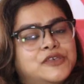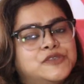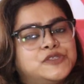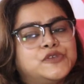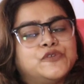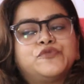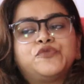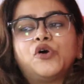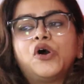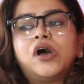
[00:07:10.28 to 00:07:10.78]

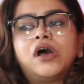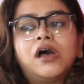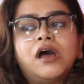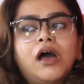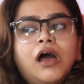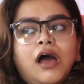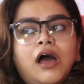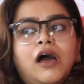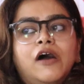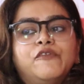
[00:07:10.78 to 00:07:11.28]
So for
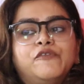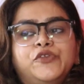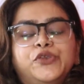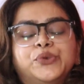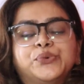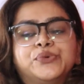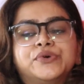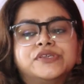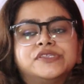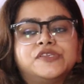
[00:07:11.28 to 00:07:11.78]
our
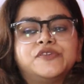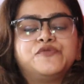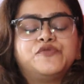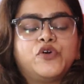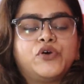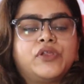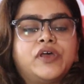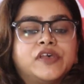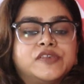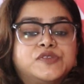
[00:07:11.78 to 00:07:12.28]
viewers and
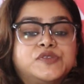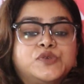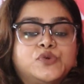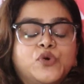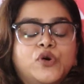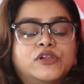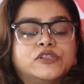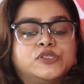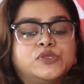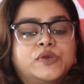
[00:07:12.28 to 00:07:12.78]
for us to
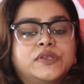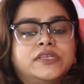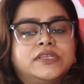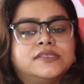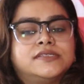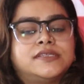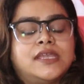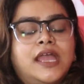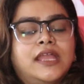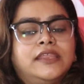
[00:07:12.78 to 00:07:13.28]
also
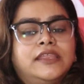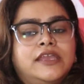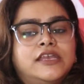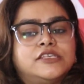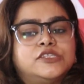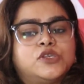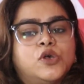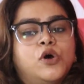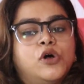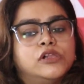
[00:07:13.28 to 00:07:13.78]
understand,
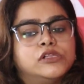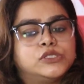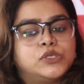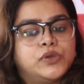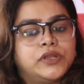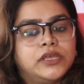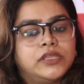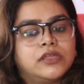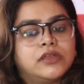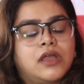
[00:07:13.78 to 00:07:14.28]
there's also
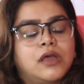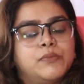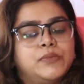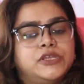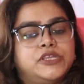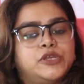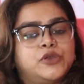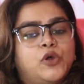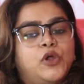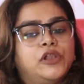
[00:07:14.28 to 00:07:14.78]
another
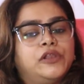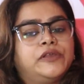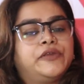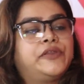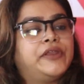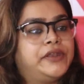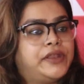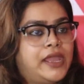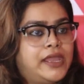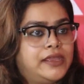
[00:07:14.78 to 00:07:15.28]
committee called
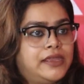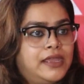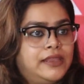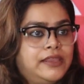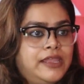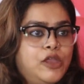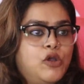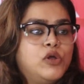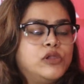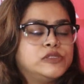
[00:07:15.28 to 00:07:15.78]
CREDAI, and
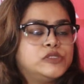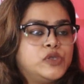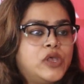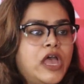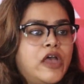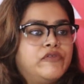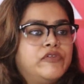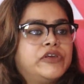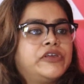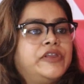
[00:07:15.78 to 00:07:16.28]
they also
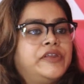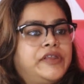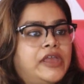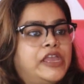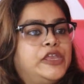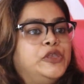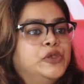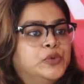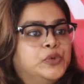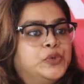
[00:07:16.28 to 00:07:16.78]
have a
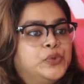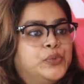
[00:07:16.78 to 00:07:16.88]
CREDAI youth